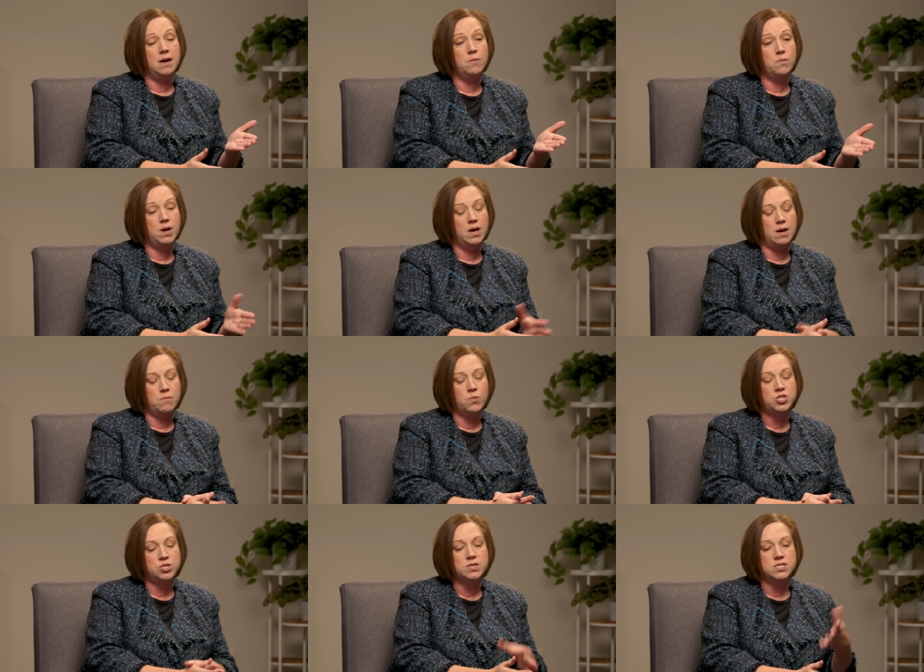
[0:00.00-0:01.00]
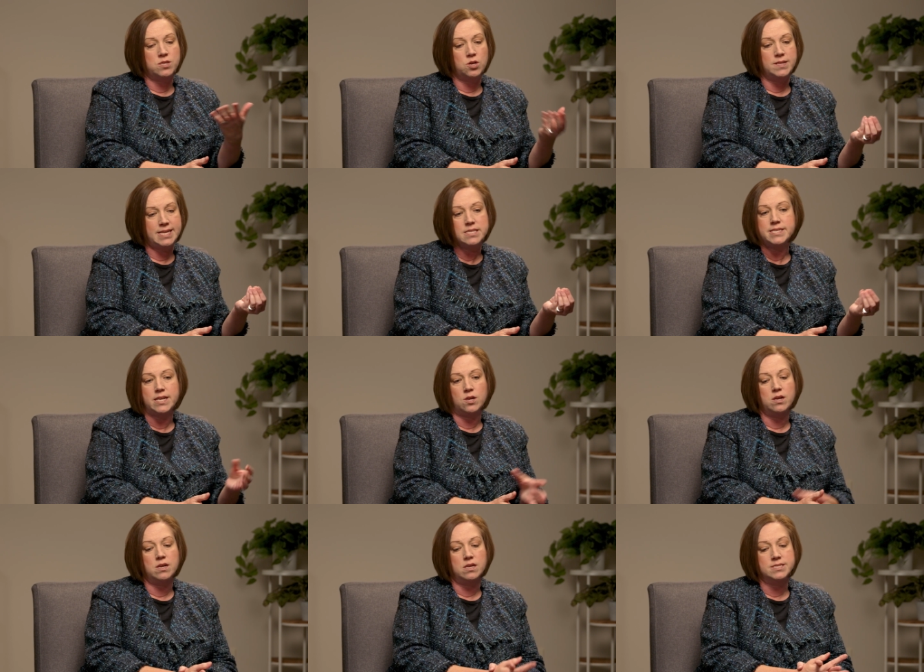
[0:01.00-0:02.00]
which is their lead singer